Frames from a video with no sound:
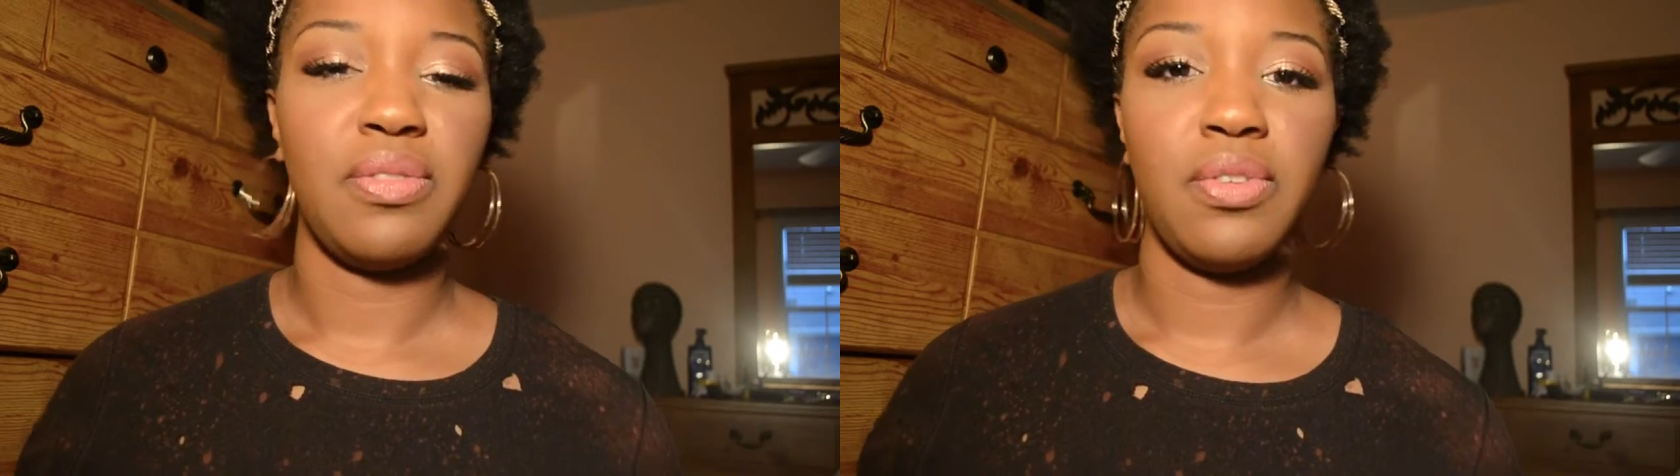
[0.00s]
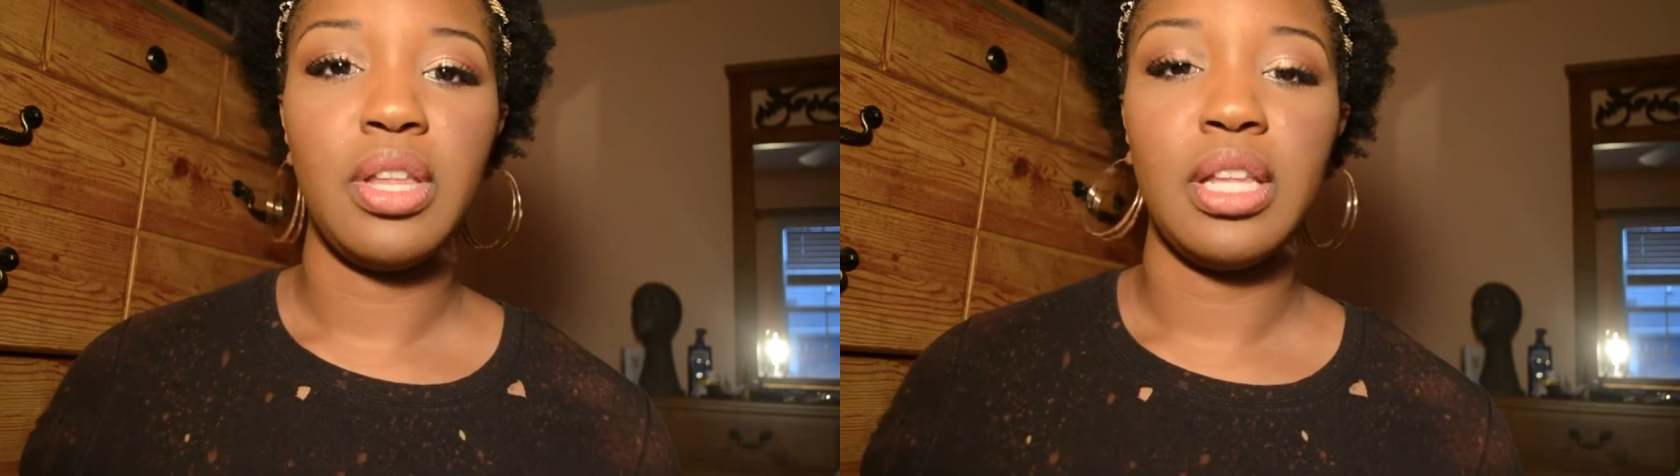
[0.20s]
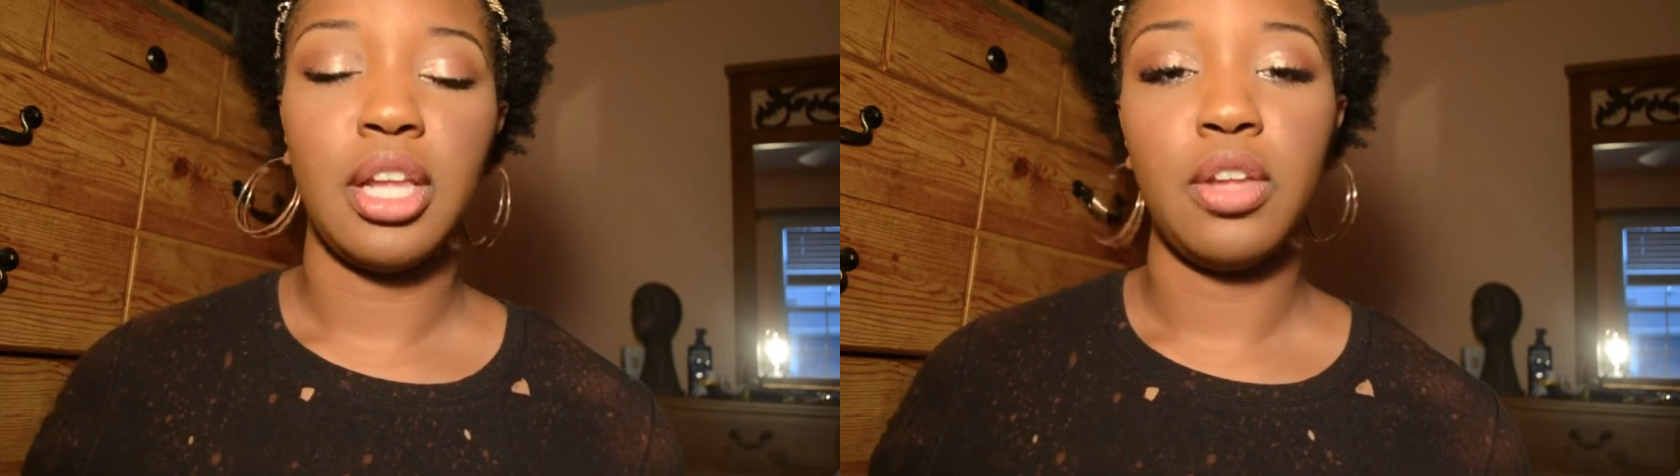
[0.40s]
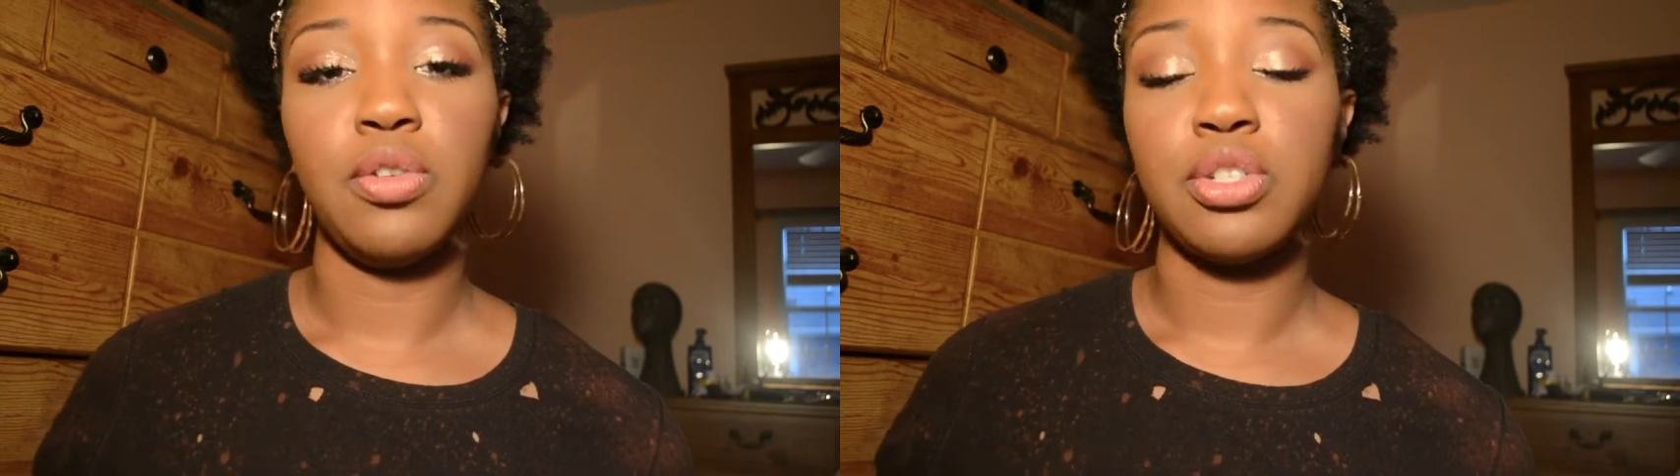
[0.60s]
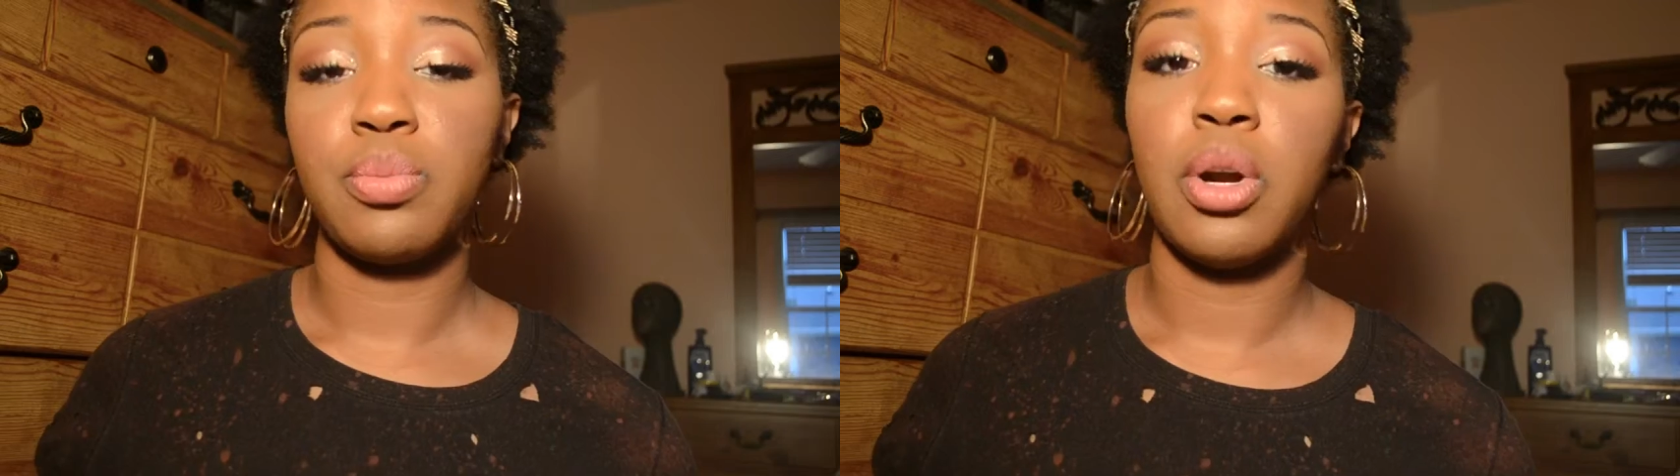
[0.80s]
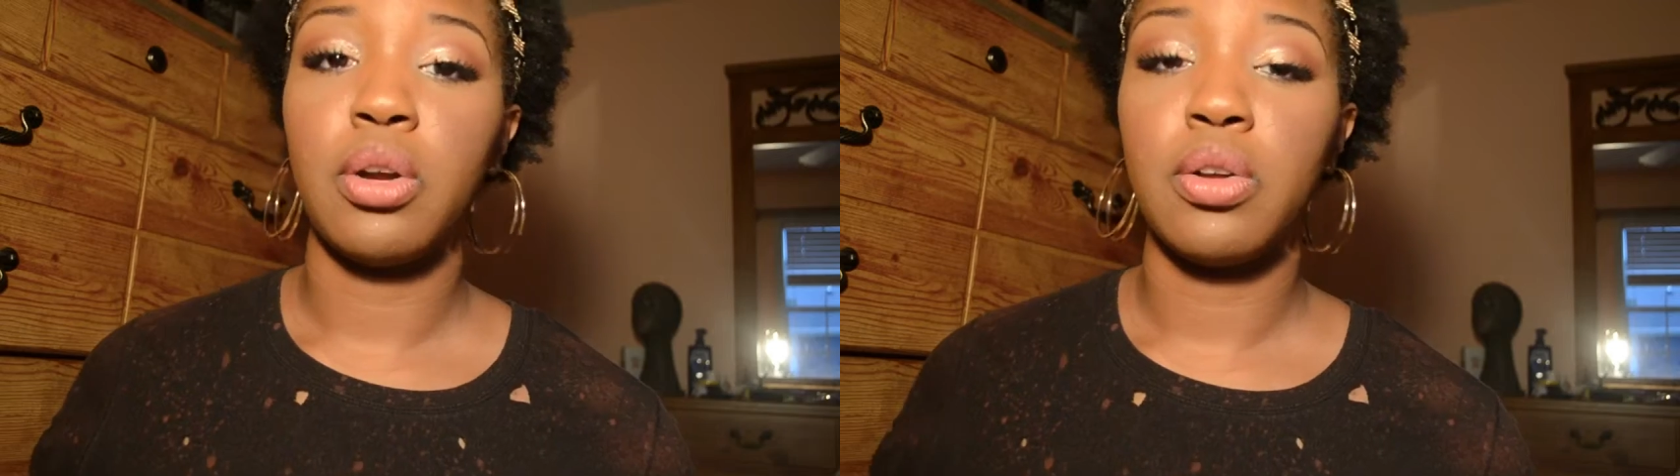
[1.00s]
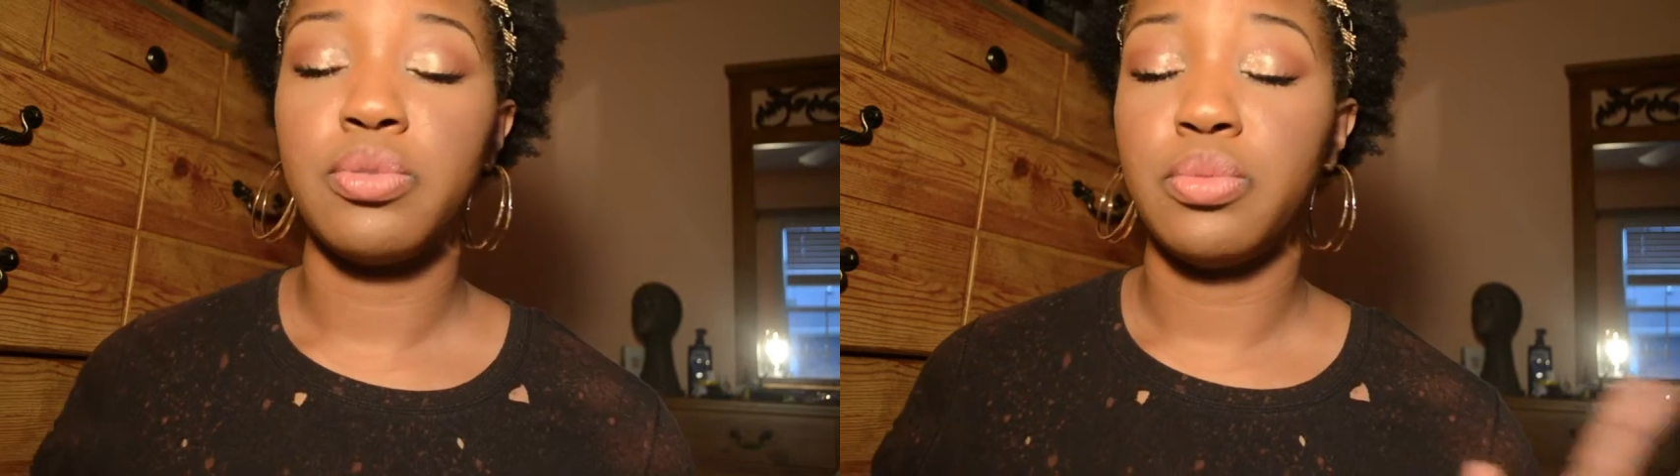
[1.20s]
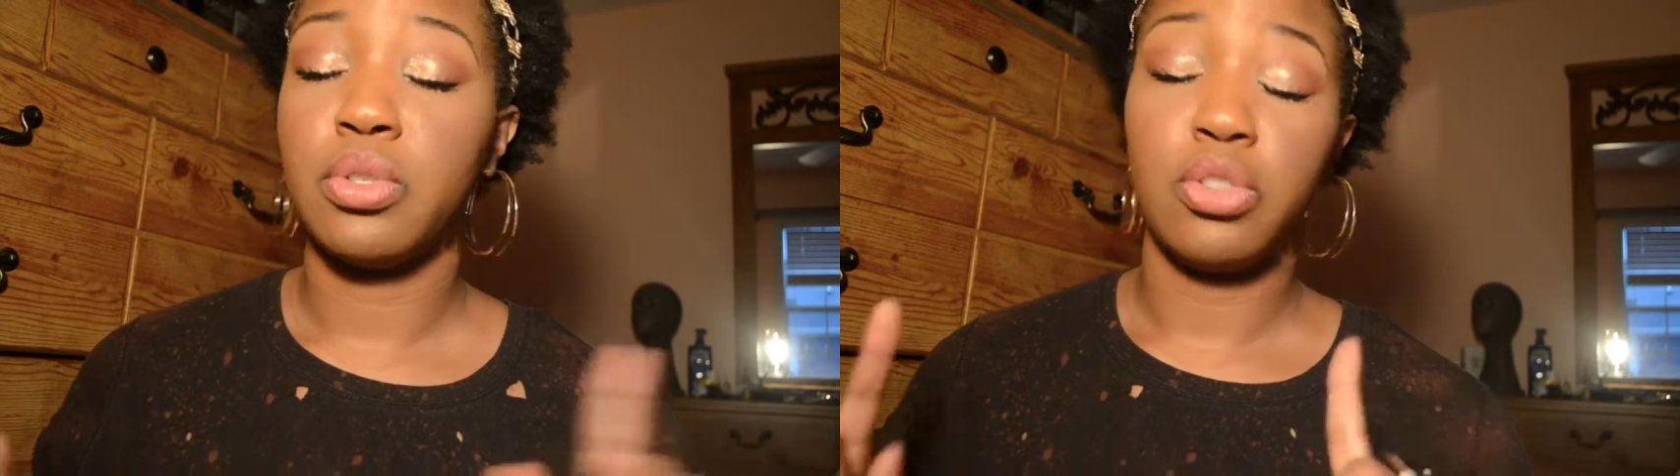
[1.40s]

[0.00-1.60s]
feeling the huge sparkles,